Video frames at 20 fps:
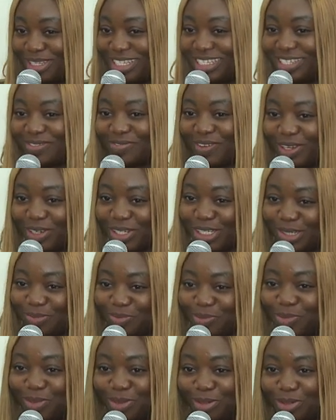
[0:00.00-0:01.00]
this
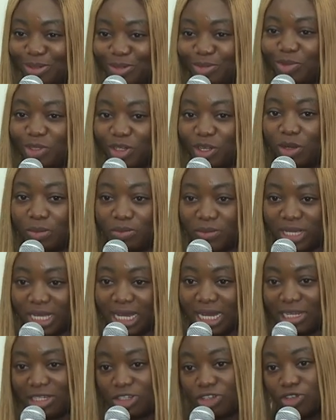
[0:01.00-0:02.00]
fellowship will, will not be
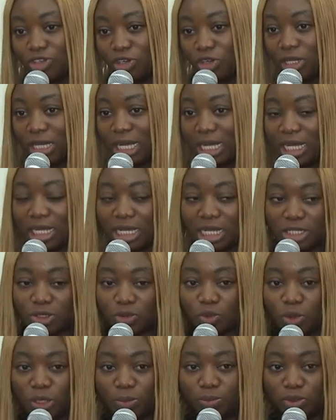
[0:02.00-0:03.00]
as strong as
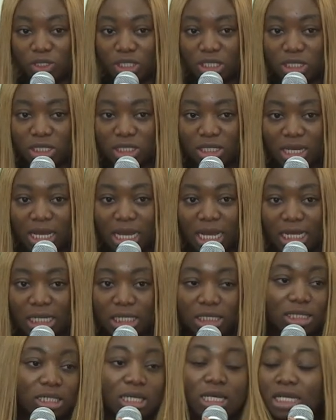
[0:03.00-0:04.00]
we put it,
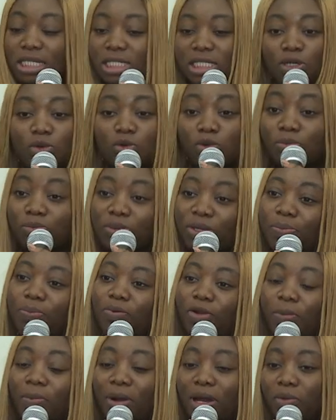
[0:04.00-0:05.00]
and there won't be
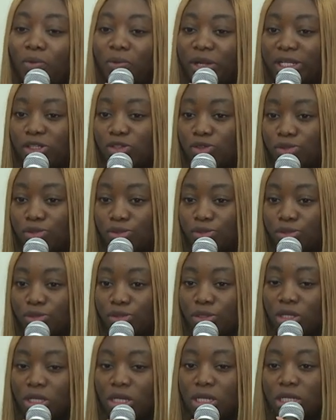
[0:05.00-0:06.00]
proper way to